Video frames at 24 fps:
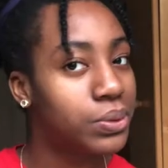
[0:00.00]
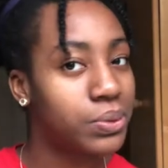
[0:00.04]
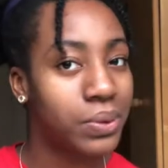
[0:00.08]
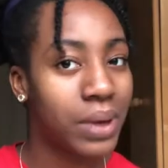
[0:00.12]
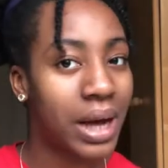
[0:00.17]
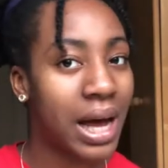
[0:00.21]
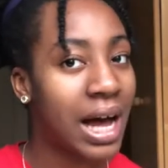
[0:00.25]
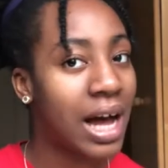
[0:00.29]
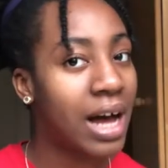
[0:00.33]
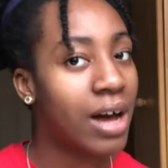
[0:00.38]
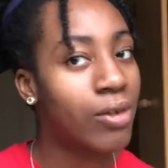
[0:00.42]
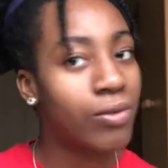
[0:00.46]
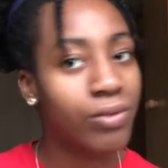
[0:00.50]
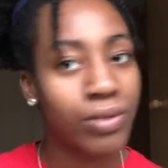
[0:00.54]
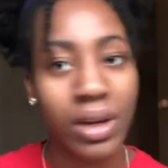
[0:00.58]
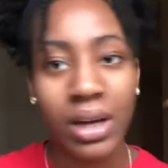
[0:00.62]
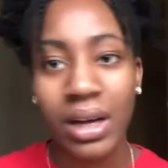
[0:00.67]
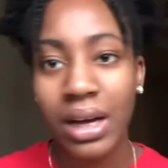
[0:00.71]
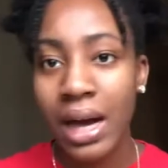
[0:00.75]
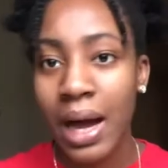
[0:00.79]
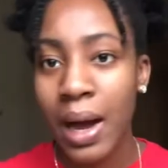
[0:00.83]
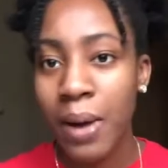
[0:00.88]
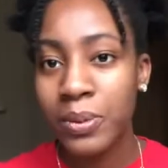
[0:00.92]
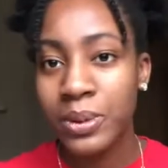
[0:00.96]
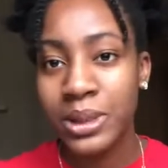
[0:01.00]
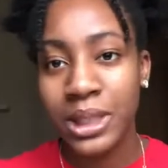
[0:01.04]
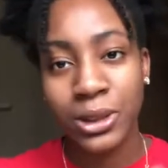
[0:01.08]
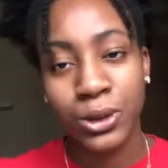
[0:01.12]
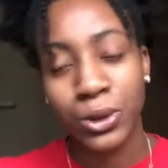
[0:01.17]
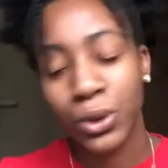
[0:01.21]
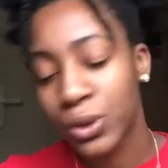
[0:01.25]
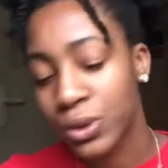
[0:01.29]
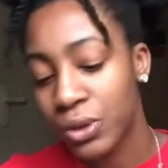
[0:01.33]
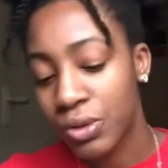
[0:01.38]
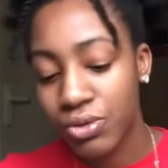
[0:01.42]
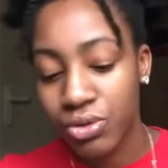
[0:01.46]
to have, how that
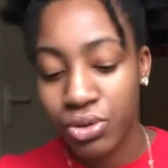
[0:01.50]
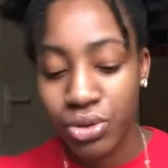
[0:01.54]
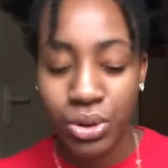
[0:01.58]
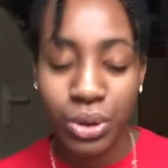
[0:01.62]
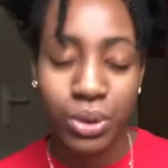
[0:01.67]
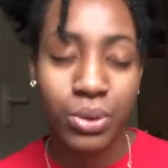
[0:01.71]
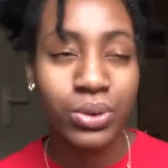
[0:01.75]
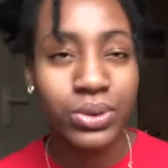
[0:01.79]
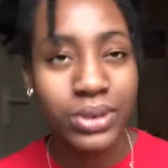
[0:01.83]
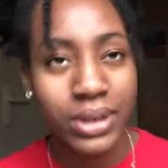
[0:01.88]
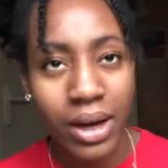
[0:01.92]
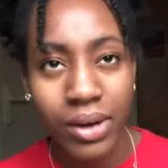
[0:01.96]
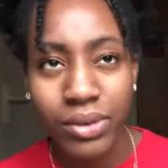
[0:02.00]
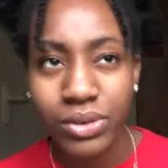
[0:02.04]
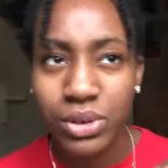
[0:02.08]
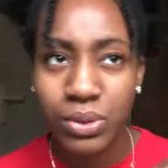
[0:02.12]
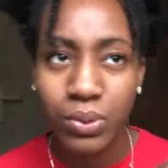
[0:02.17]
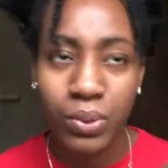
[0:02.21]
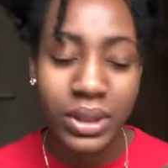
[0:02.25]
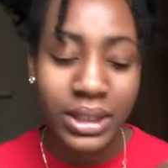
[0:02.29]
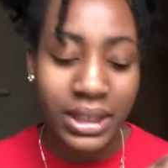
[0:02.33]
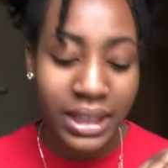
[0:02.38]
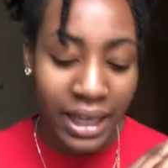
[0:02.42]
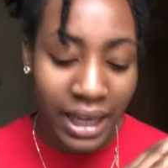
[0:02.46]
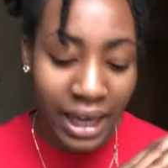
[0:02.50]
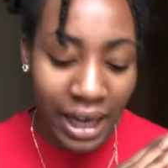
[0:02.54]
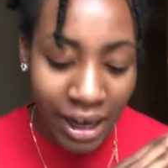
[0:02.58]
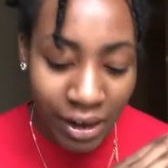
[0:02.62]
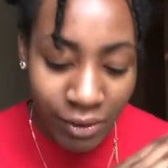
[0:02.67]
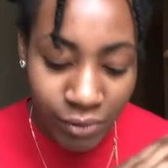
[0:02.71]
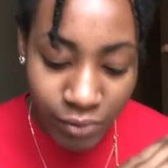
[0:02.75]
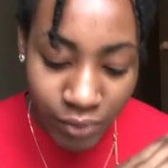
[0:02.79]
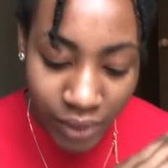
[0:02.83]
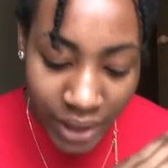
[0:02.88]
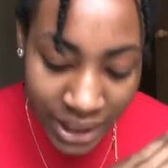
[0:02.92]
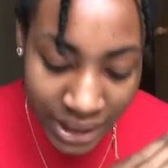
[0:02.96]
sort of trickle down to what they
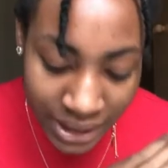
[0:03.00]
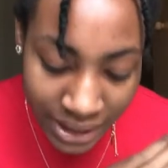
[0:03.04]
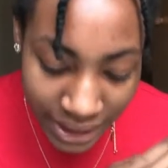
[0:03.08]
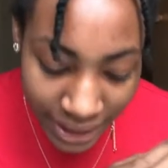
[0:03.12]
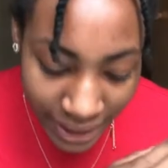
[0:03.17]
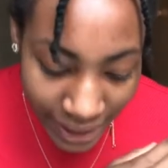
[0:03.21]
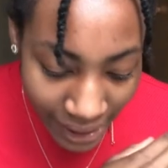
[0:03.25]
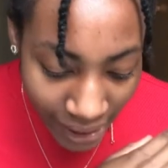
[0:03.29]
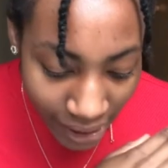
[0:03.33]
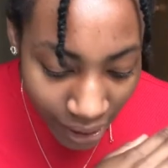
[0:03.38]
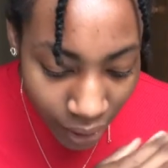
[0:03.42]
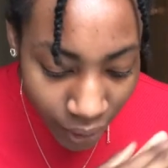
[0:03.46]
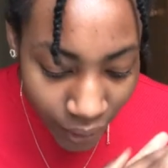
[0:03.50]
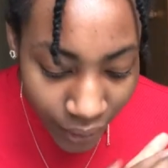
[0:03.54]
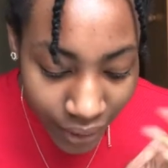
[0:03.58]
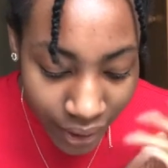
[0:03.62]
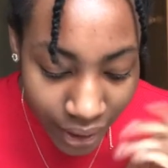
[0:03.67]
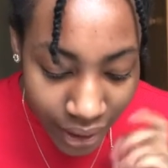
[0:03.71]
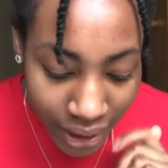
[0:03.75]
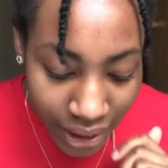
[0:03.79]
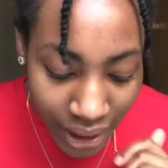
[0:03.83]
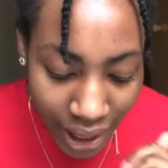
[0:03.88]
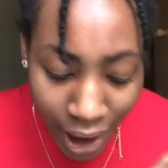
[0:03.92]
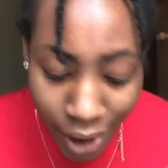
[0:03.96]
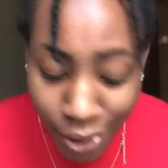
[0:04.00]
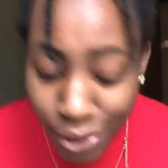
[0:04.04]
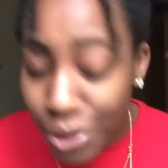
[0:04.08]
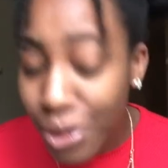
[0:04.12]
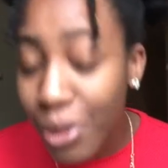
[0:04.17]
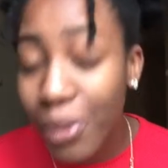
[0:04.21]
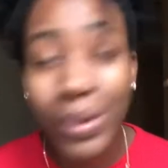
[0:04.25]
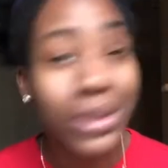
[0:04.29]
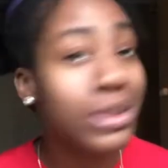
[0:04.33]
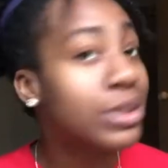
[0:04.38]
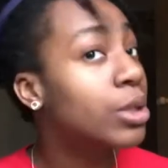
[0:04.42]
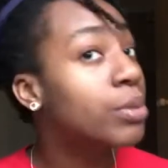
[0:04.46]
have right now. I want to
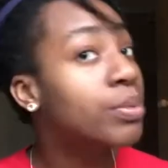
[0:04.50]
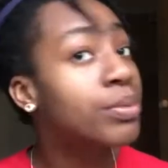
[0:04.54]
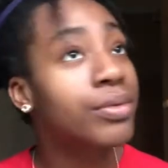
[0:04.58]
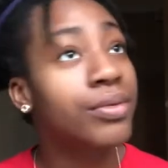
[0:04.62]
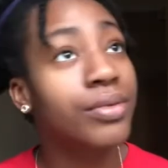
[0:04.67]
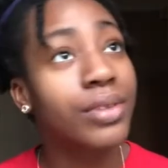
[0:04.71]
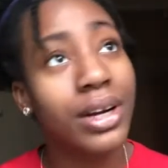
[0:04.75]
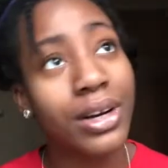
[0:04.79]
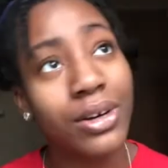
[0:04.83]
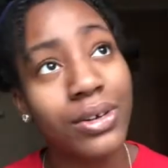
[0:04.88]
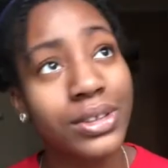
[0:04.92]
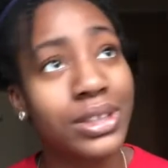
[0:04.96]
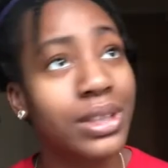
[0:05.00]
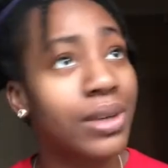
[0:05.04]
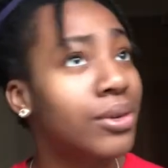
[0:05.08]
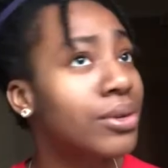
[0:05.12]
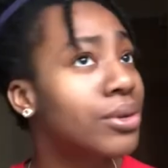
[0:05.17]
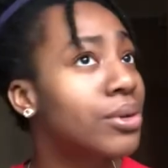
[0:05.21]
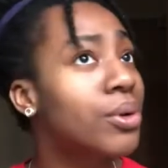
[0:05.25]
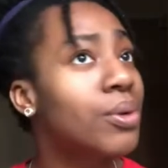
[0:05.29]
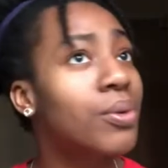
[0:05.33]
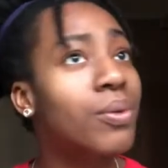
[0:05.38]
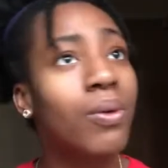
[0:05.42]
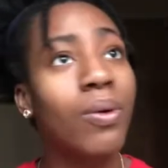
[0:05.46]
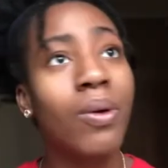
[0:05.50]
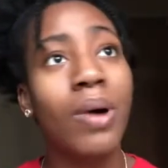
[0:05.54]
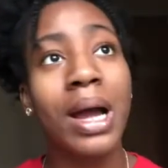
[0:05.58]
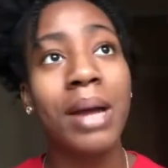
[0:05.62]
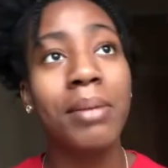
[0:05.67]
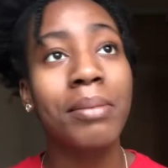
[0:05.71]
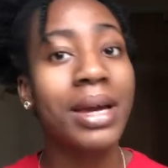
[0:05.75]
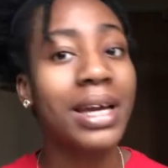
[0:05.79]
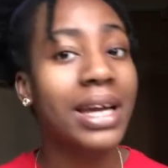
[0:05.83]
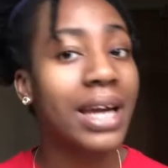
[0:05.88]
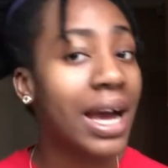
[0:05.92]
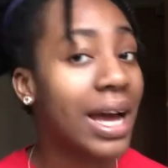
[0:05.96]
know what's up with Eros. I want to know why
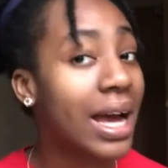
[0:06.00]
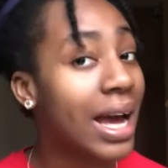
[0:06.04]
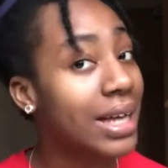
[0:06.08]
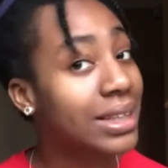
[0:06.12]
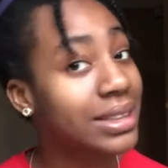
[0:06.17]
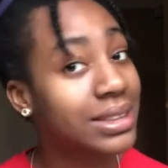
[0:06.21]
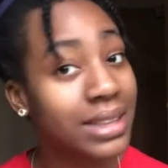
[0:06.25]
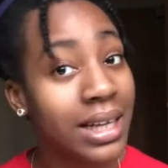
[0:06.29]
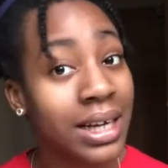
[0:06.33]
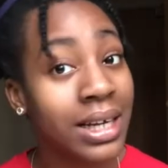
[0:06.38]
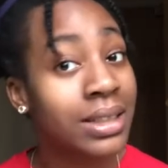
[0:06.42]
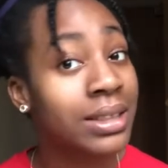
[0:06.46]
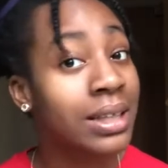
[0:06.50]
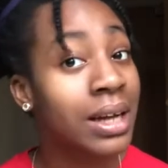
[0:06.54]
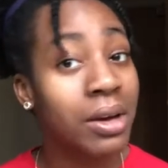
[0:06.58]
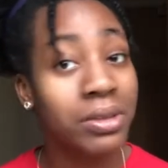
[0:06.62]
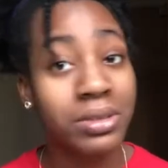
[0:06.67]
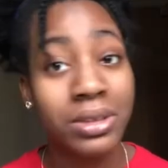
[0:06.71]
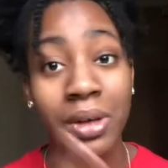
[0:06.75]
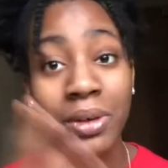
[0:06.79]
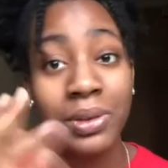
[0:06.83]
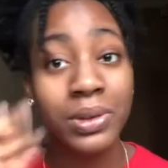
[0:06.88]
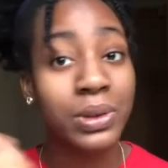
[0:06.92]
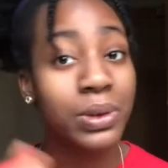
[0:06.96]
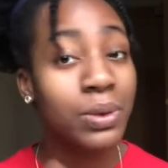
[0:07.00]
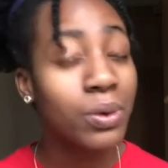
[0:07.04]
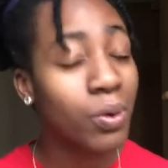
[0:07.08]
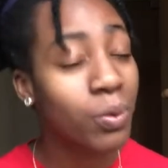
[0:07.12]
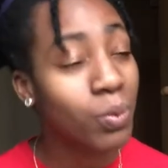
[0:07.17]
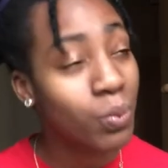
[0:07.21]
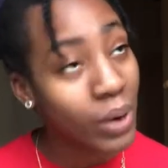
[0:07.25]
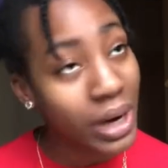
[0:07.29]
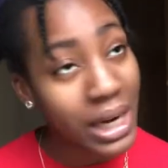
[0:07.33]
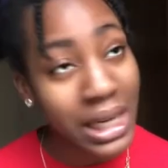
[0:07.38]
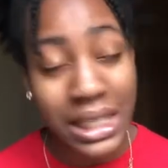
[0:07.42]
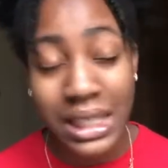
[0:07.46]
my guy has checked out. I want to know
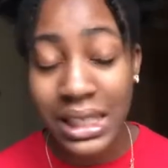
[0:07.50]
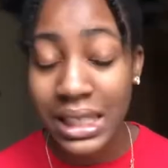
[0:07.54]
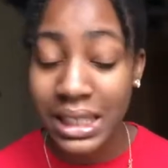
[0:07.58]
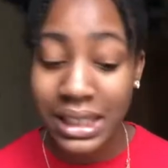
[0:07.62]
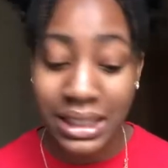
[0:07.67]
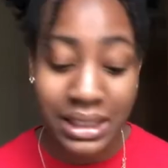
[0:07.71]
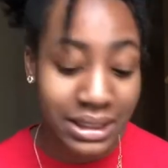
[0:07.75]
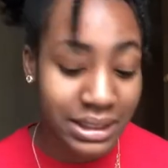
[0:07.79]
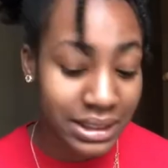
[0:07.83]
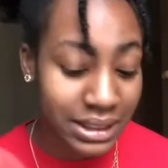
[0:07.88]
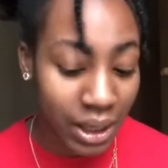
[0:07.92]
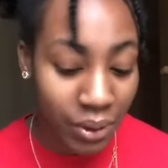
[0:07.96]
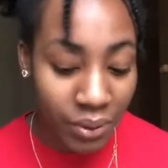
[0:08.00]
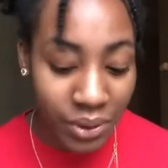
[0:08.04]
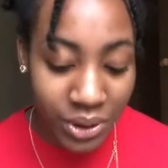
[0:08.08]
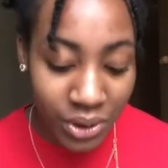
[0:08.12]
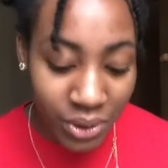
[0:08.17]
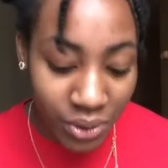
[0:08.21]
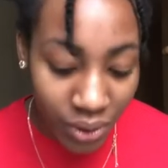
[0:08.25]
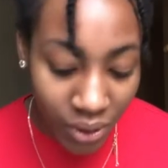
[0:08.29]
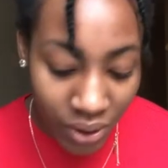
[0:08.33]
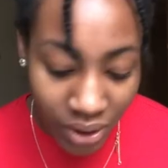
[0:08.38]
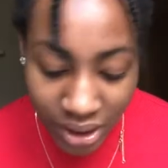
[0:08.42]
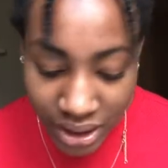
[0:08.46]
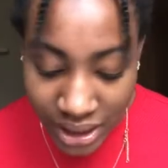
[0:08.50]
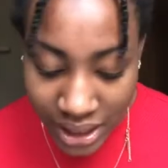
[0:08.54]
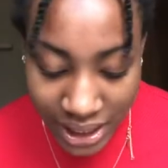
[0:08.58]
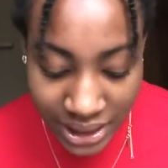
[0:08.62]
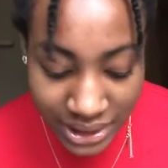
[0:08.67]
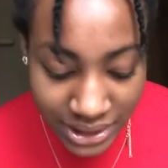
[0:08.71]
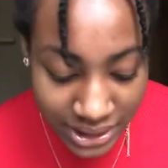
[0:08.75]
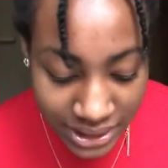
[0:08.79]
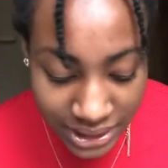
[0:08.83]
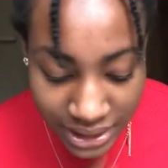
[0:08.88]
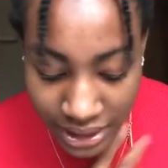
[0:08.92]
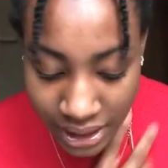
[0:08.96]
where he is. I want to know all that
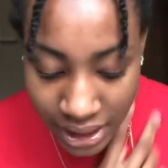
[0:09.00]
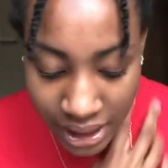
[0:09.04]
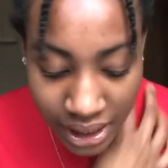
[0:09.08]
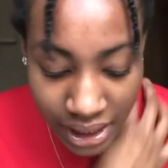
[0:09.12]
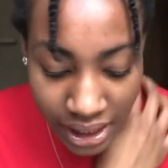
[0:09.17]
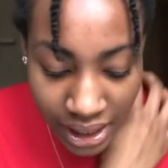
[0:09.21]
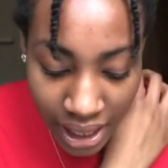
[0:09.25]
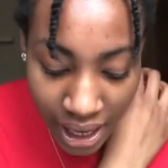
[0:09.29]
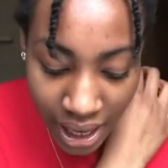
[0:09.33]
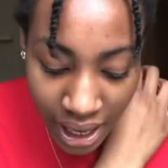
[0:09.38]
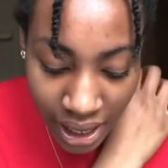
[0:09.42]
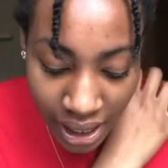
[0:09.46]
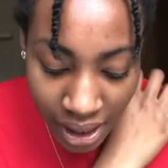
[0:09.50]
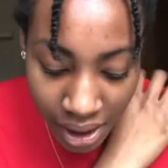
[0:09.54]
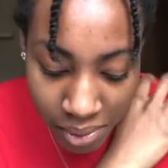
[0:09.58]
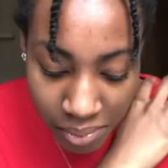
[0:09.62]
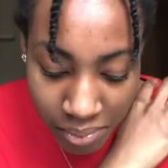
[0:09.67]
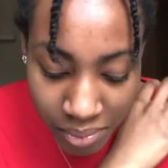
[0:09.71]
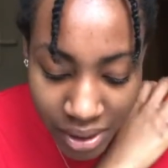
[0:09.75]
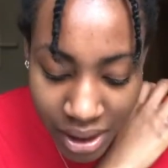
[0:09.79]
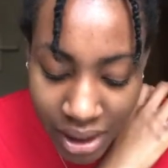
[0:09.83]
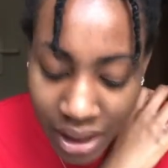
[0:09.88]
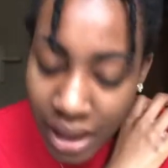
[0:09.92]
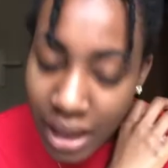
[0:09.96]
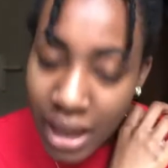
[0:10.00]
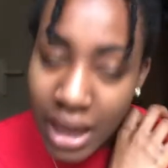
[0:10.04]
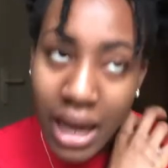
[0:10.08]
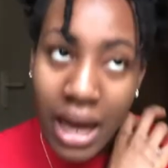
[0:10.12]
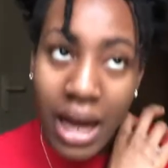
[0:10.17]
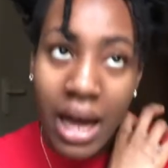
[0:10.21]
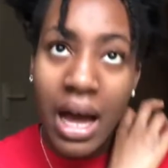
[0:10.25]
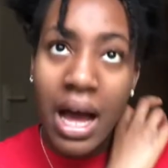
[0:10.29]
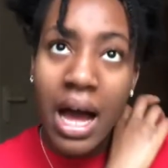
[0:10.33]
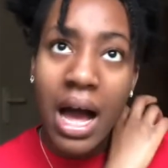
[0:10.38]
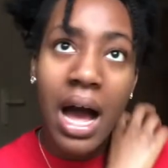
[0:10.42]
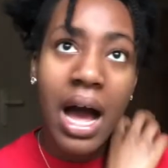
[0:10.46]
shit.
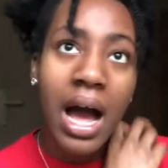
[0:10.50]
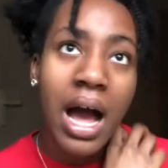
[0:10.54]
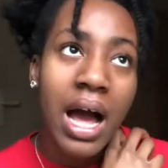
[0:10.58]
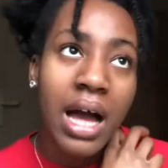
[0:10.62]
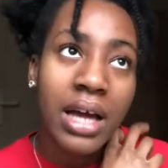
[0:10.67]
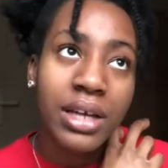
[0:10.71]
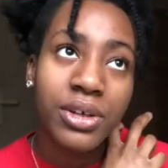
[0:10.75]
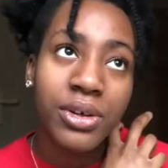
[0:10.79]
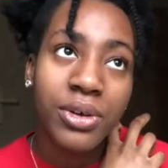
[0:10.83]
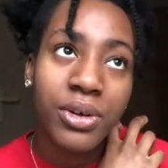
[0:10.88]
You